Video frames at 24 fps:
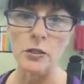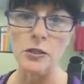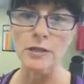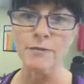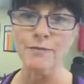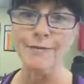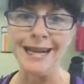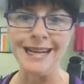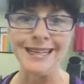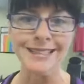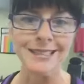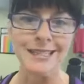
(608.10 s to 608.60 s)
and
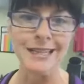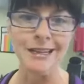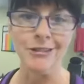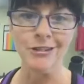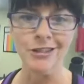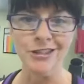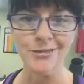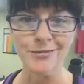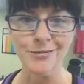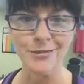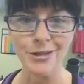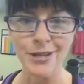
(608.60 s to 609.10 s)
max out
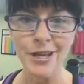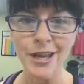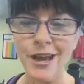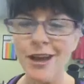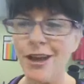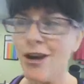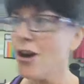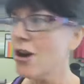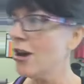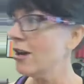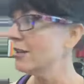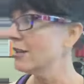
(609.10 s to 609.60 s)
on
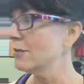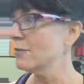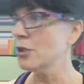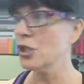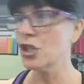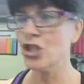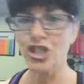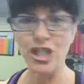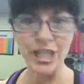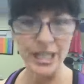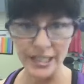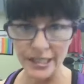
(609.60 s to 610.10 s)
the
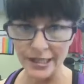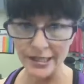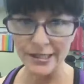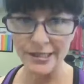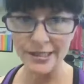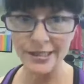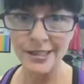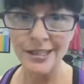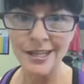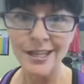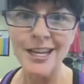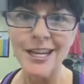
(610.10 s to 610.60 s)

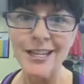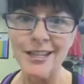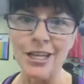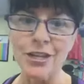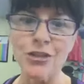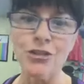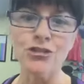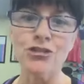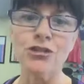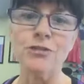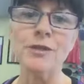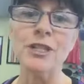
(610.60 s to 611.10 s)
machines that
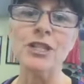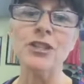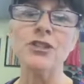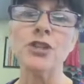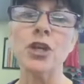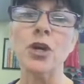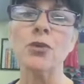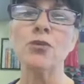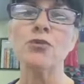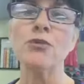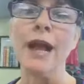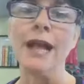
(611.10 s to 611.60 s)
you should be
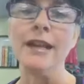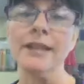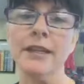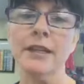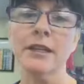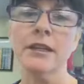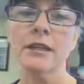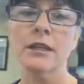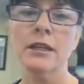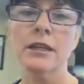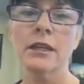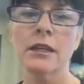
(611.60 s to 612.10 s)
so
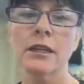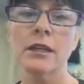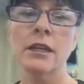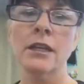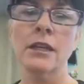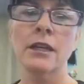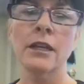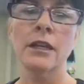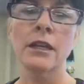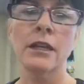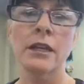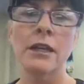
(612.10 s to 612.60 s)
ready
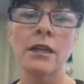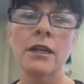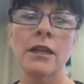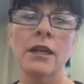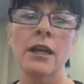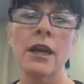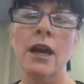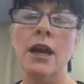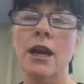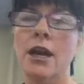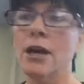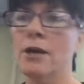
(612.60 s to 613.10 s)

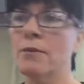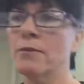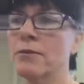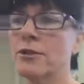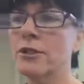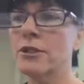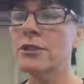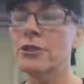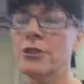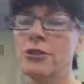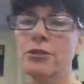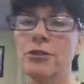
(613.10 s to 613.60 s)

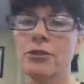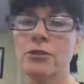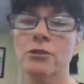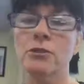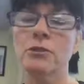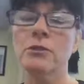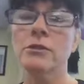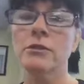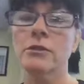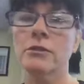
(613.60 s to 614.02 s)
to